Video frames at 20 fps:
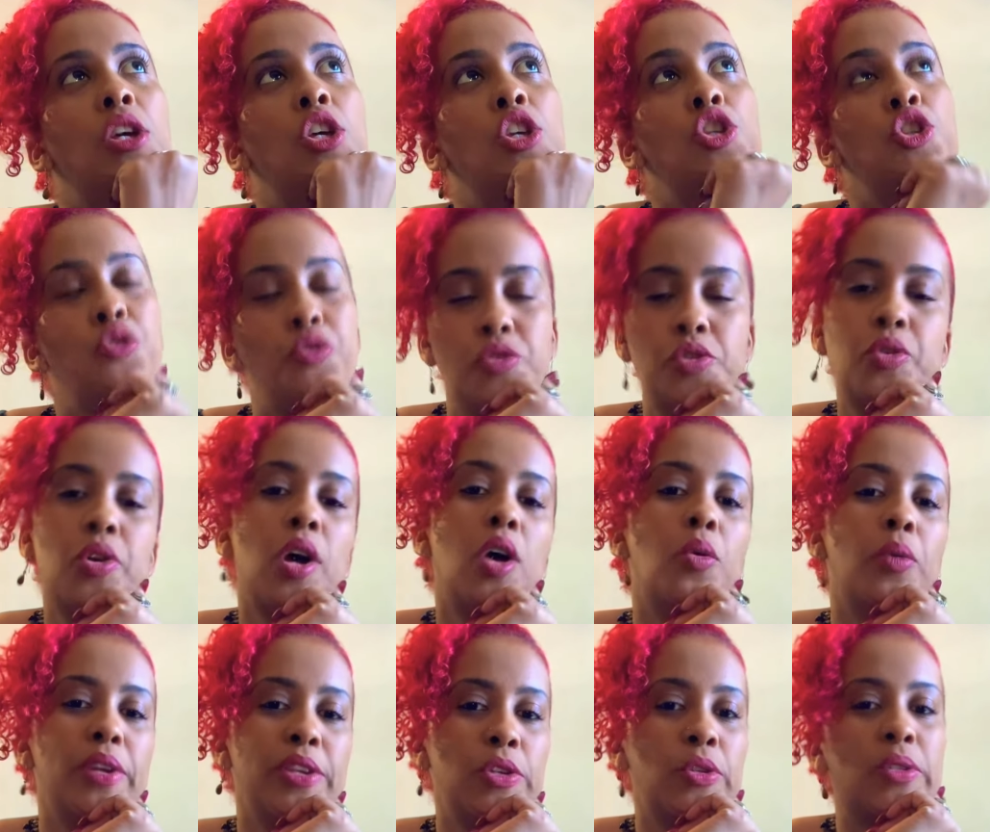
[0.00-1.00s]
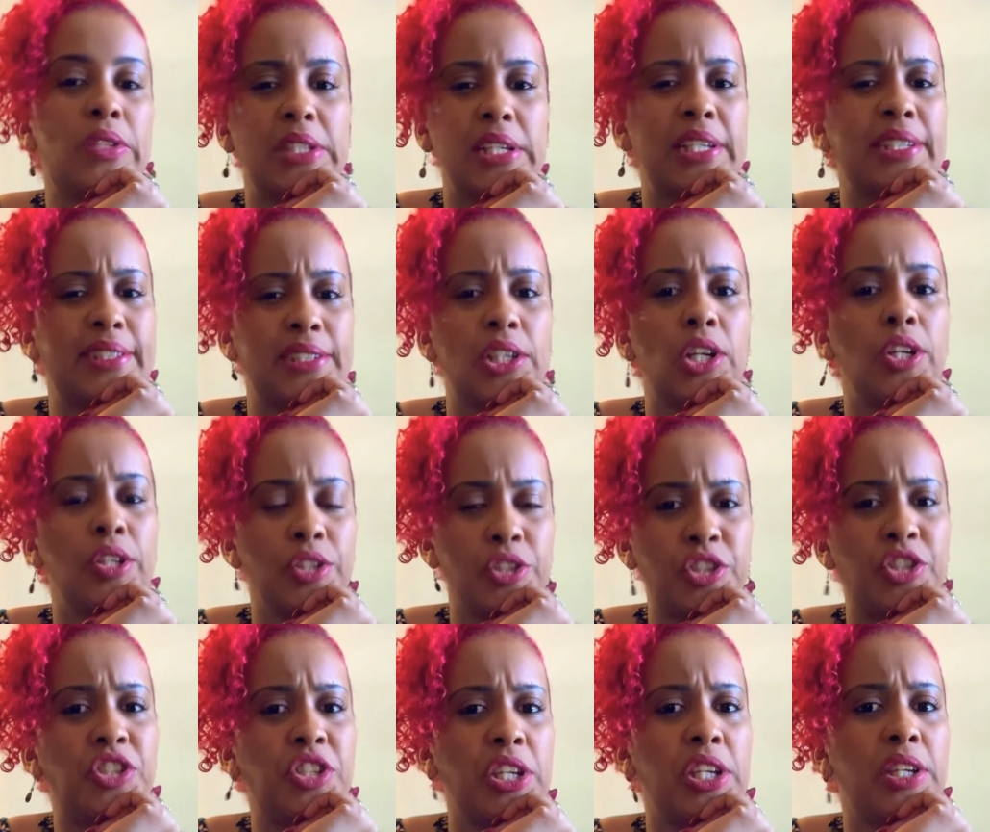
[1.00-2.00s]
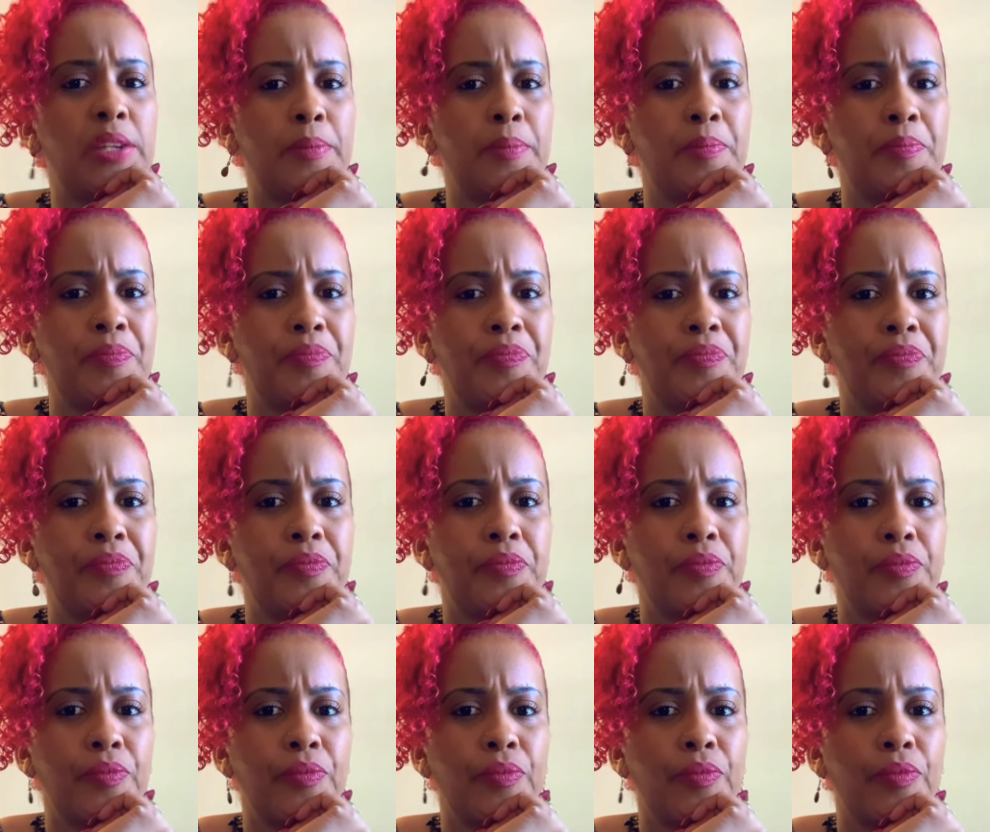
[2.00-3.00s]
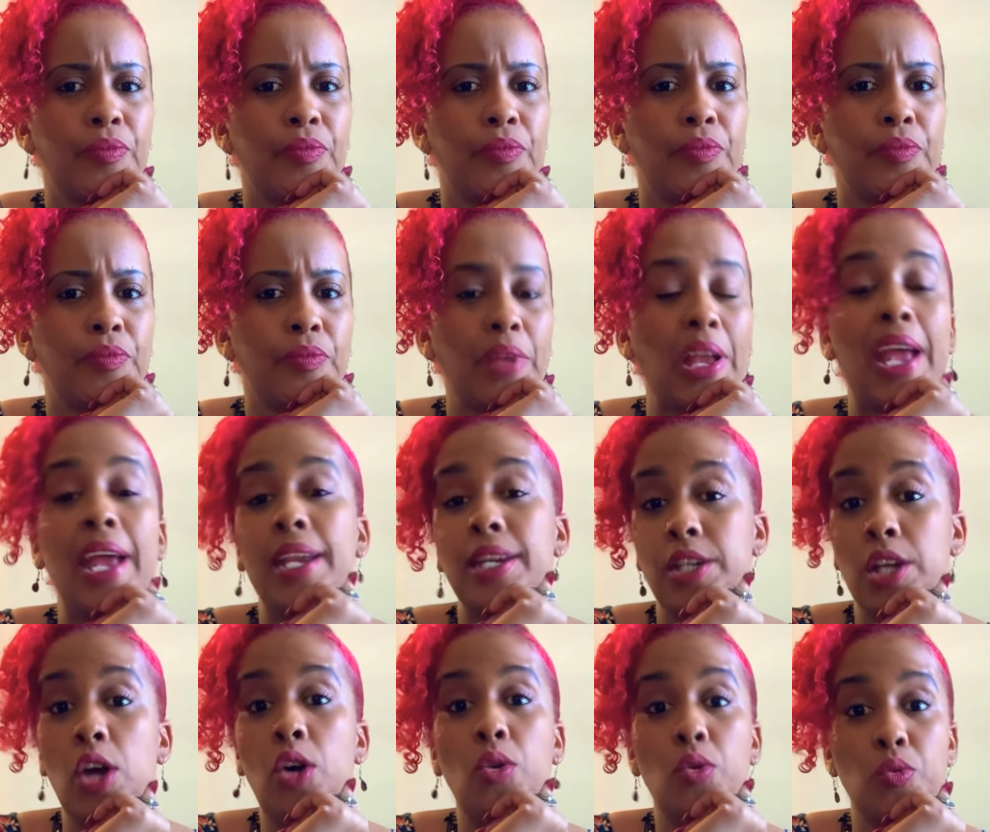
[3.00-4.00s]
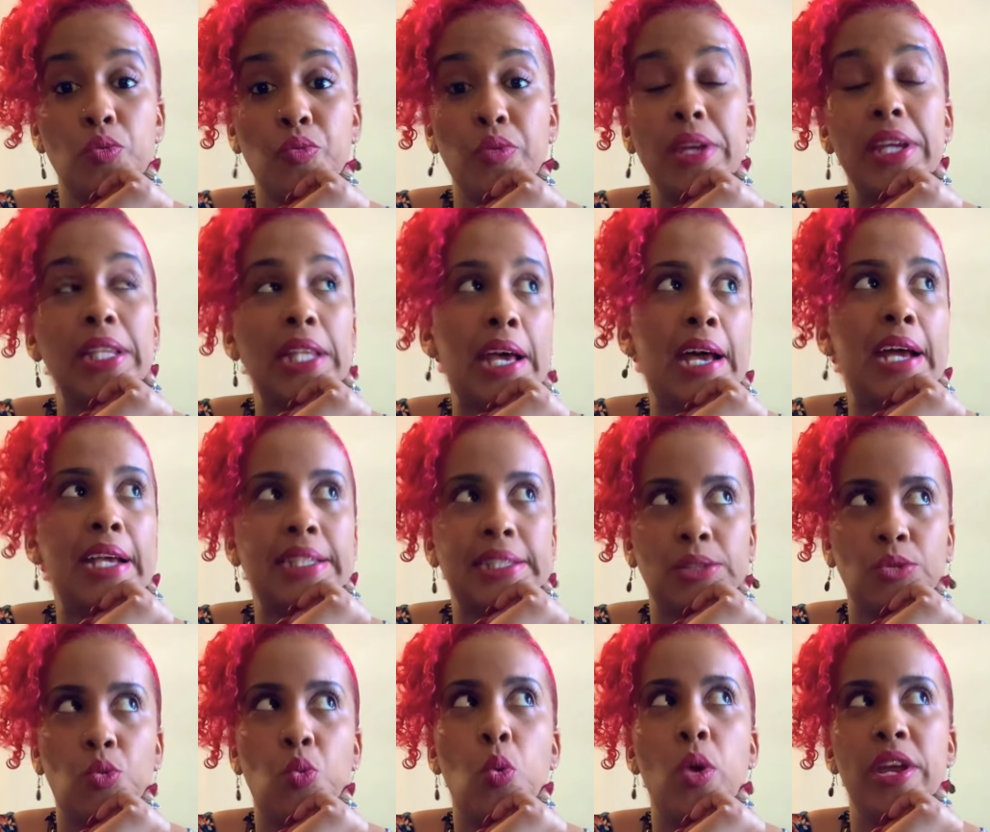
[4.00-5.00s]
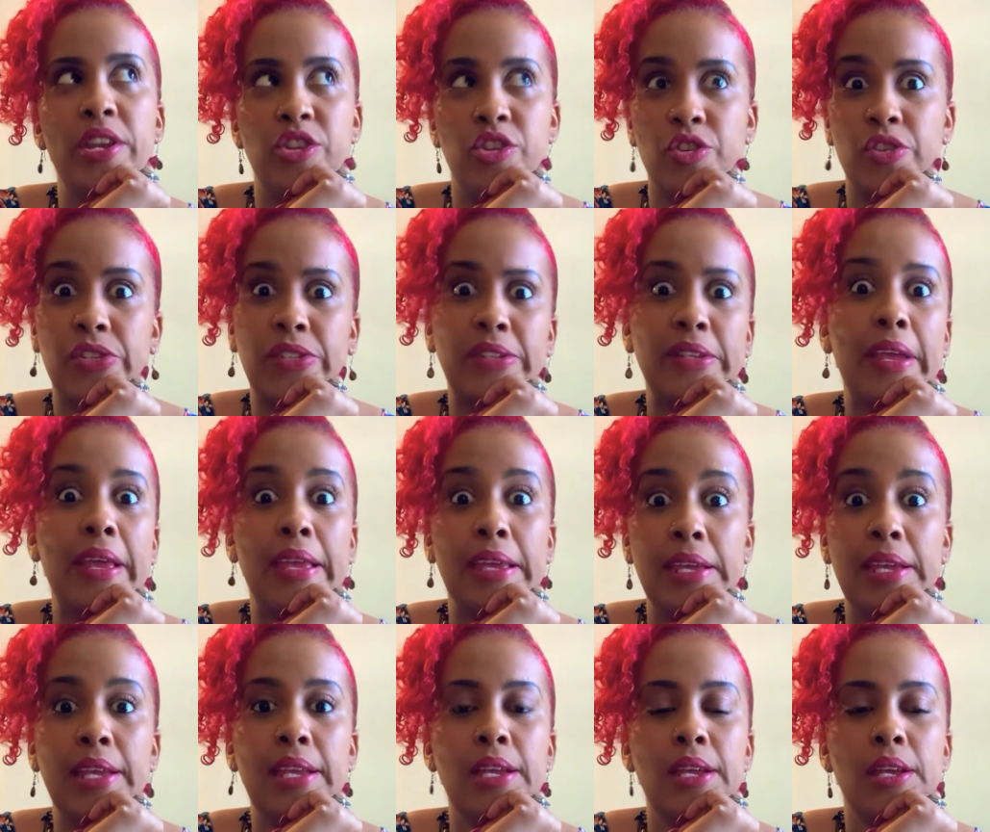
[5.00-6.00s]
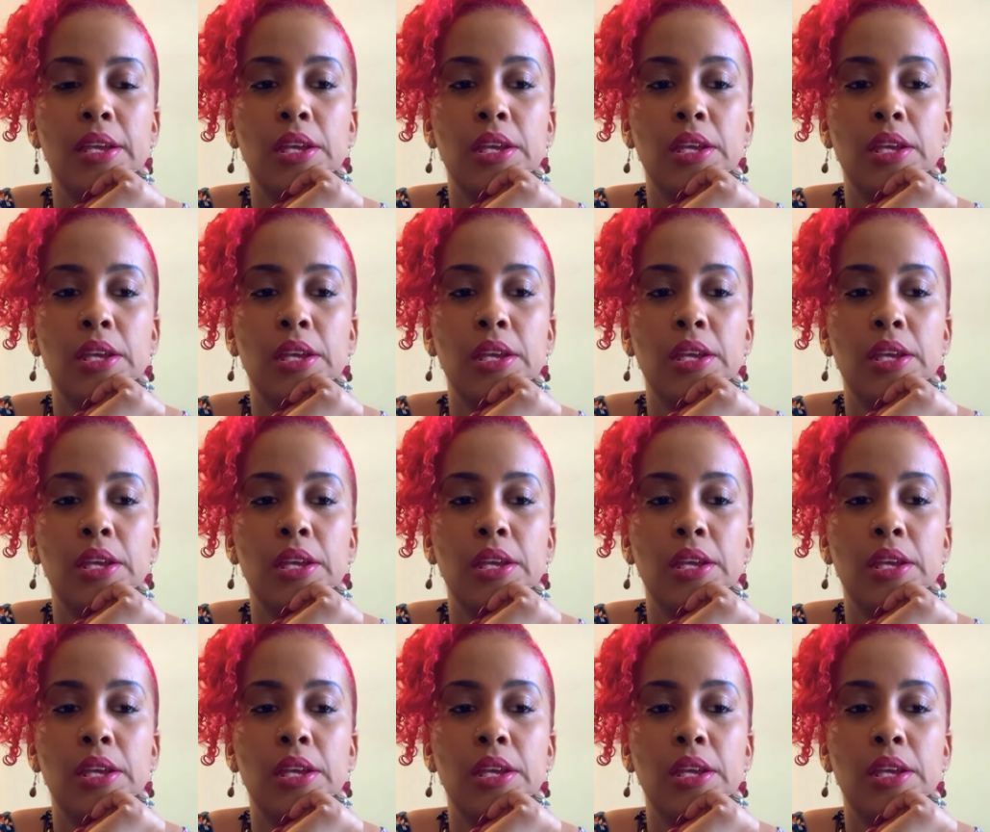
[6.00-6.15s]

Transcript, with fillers: You do know when you say certain shit and don't realize what you're saying